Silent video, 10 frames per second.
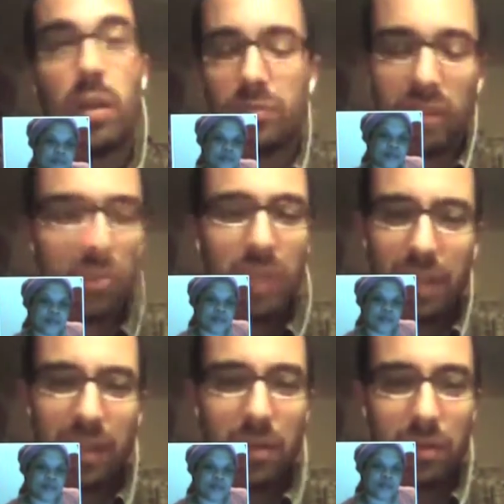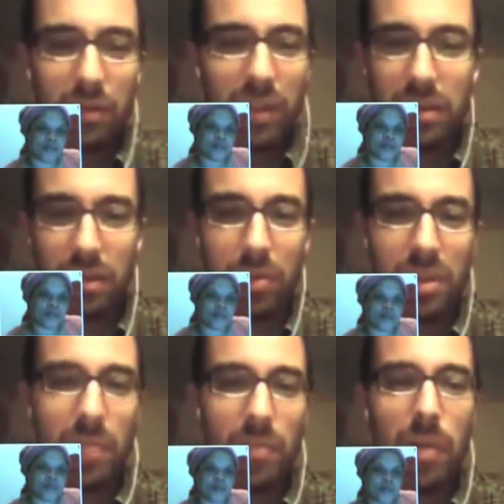some technical things always
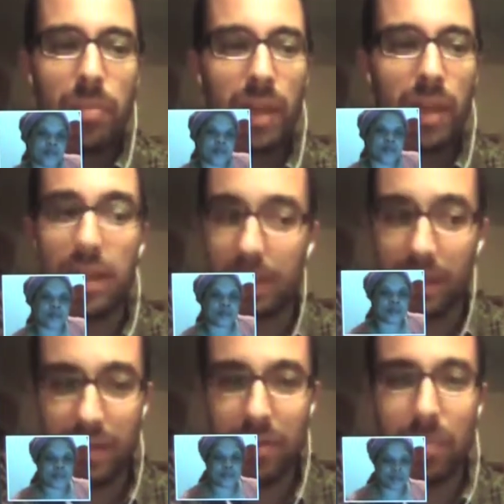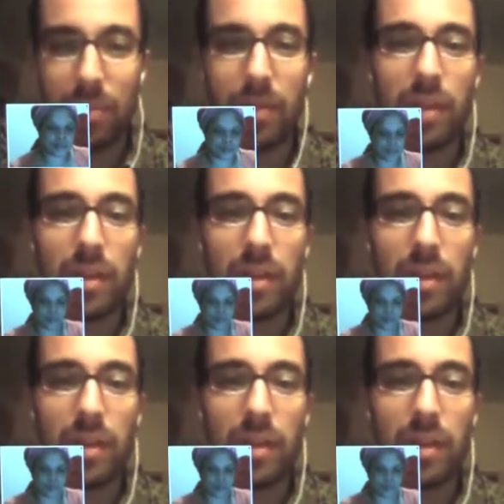come up, and that's not bad.